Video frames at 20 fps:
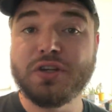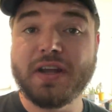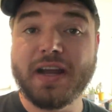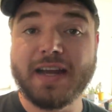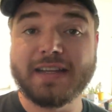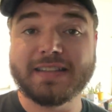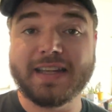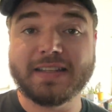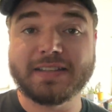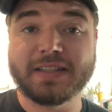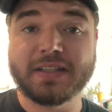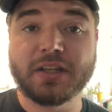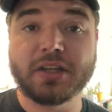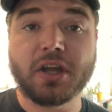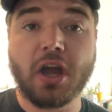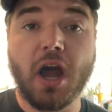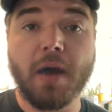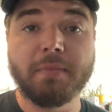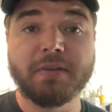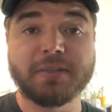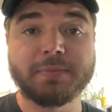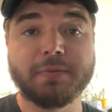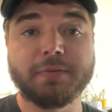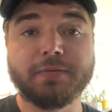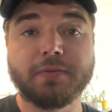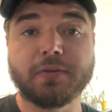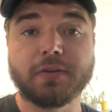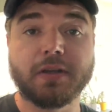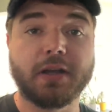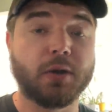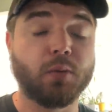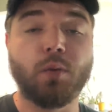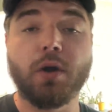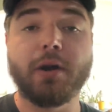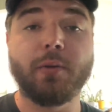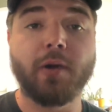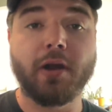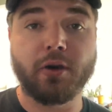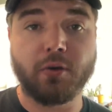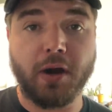you guys ask in the comments before, like, why
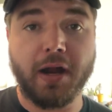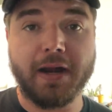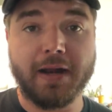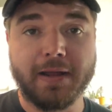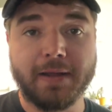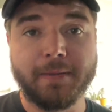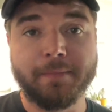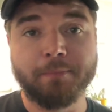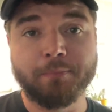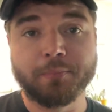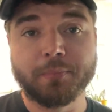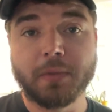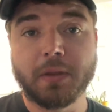do I crate him?